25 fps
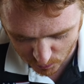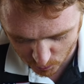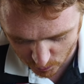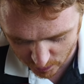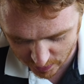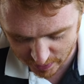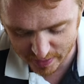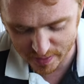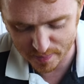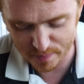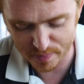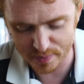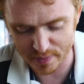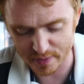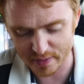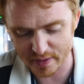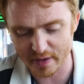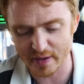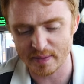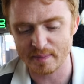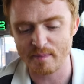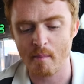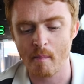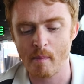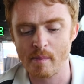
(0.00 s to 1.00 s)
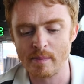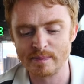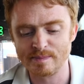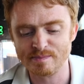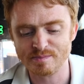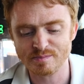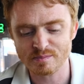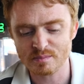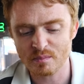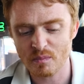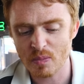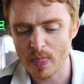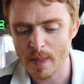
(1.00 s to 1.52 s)
What a burger.
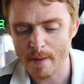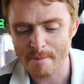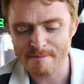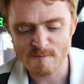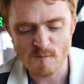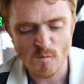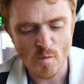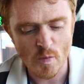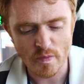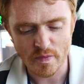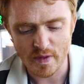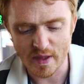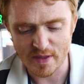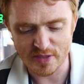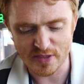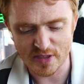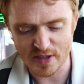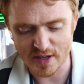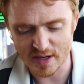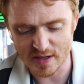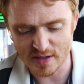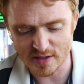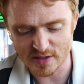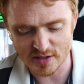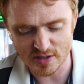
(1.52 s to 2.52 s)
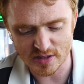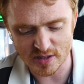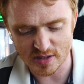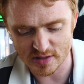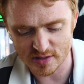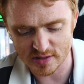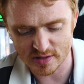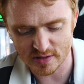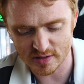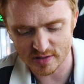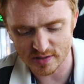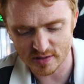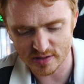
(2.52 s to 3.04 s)
Thing is
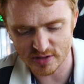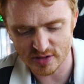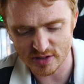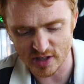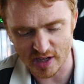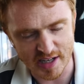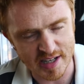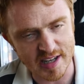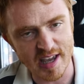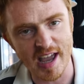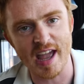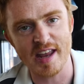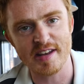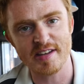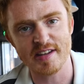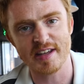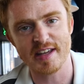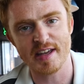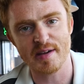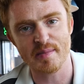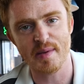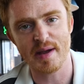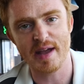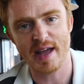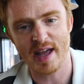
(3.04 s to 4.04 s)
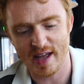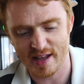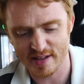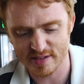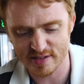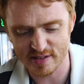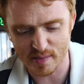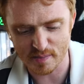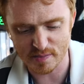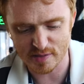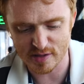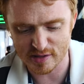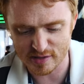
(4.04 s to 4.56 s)
just gigantic in my
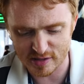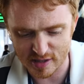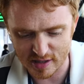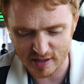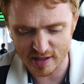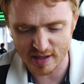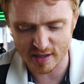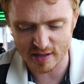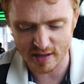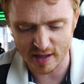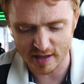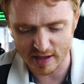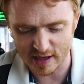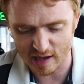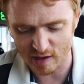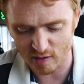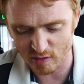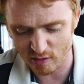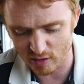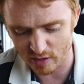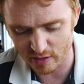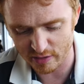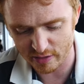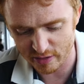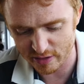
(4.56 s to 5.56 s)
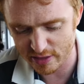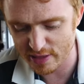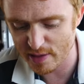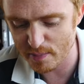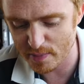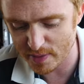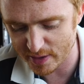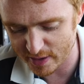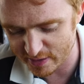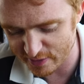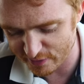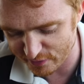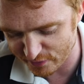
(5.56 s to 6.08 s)
hands. I'm just thinking like how on earth
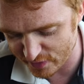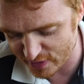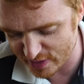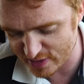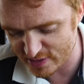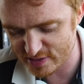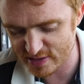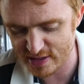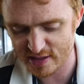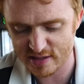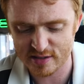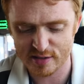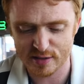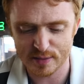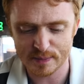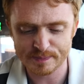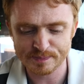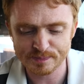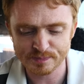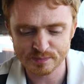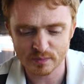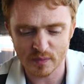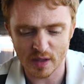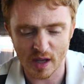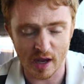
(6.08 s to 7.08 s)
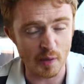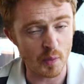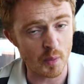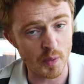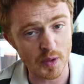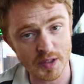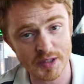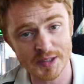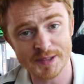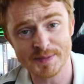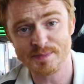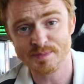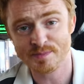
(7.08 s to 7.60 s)
am I gonna finish this? I
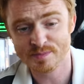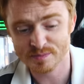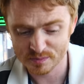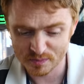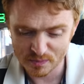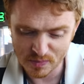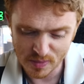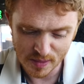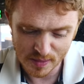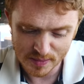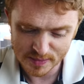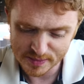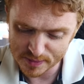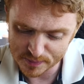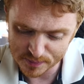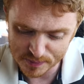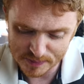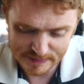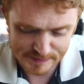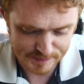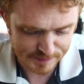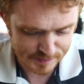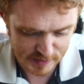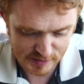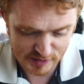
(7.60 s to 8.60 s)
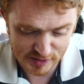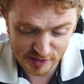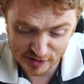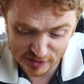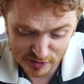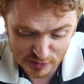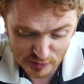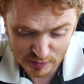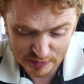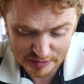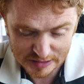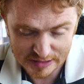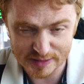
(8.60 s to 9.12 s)
will, but it's just
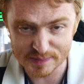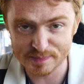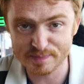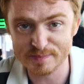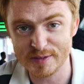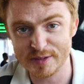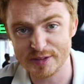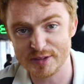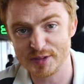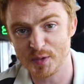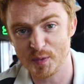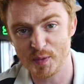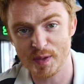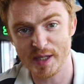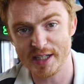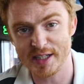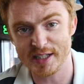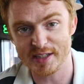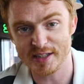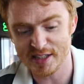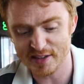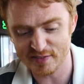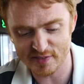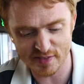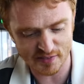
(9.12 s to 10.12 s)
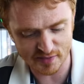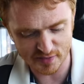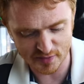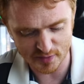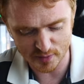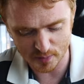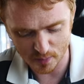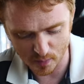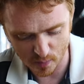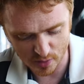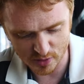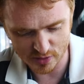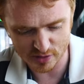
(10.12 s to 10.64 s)
so good. There's no way I could leave even
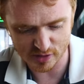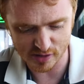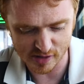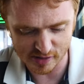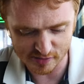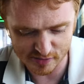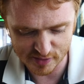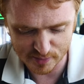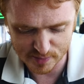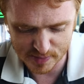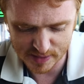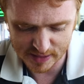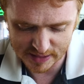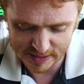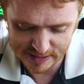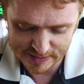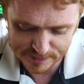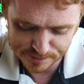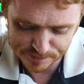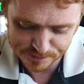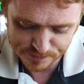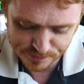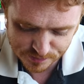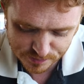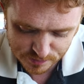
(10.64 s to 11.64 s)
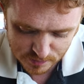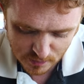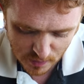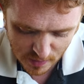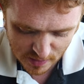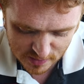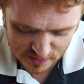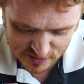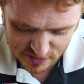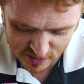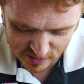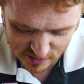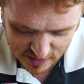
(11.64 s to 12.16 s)
a morsel of it behind.
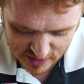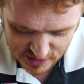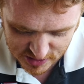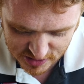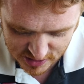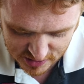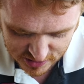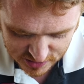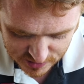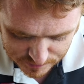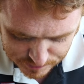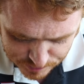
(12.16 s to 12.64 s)
It's delicious.